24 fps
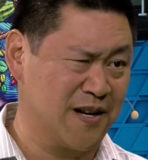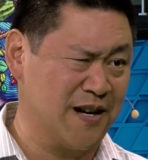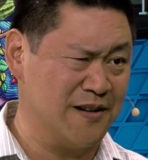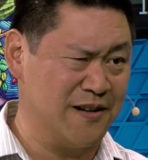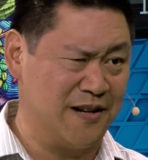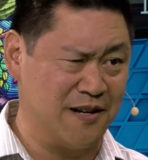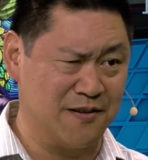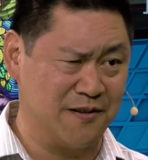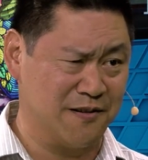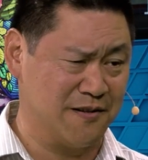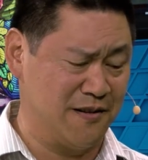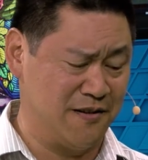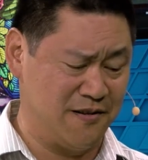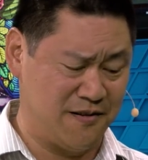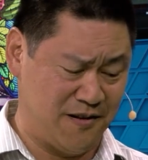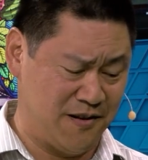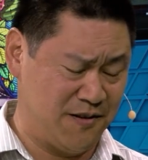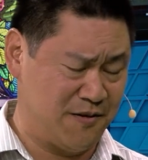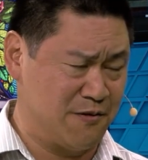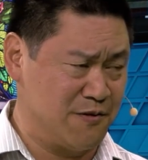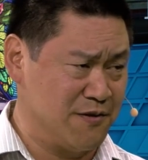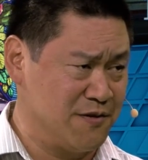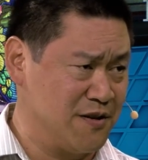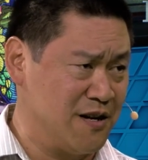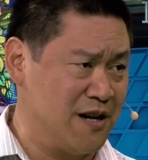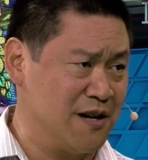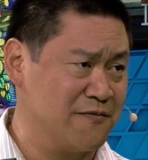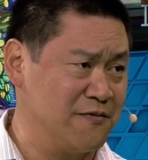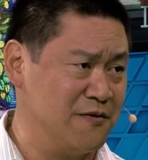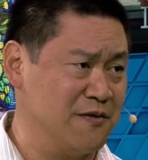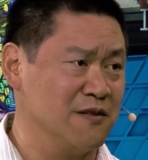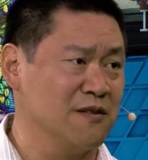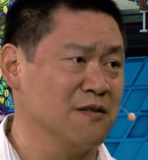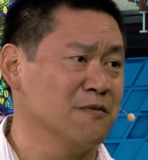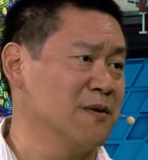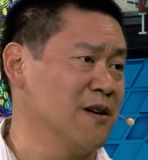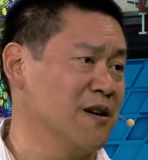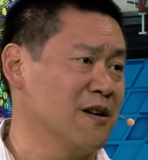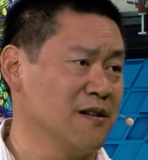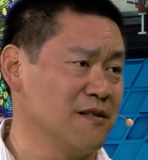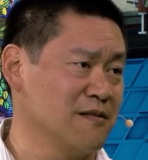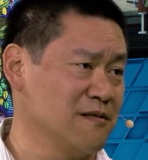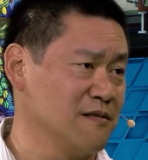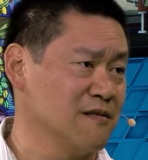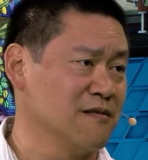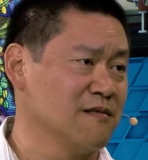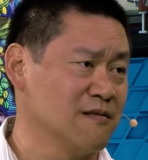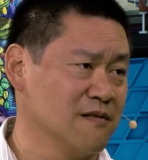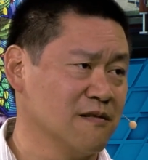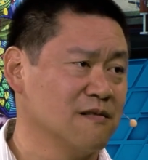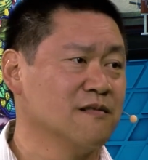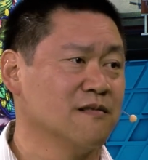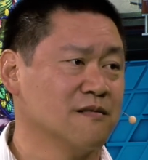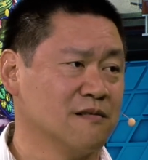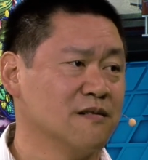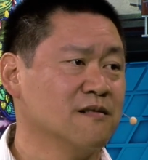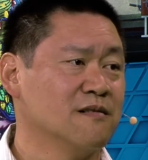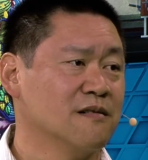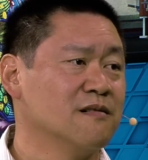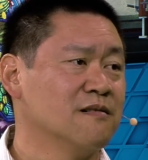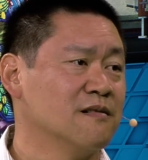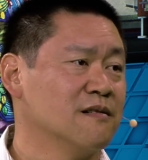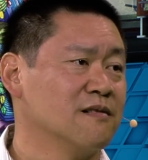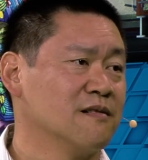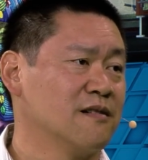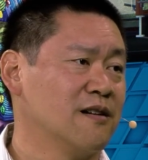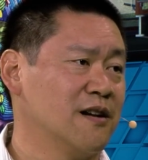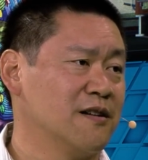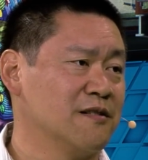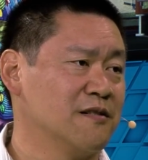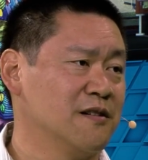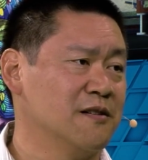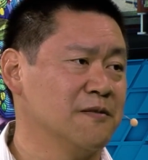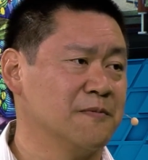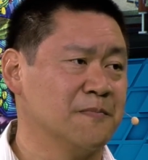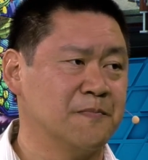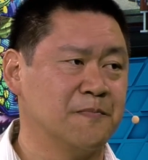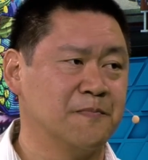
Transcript: kind of eat, the, eat their own dog food in a way and got it done.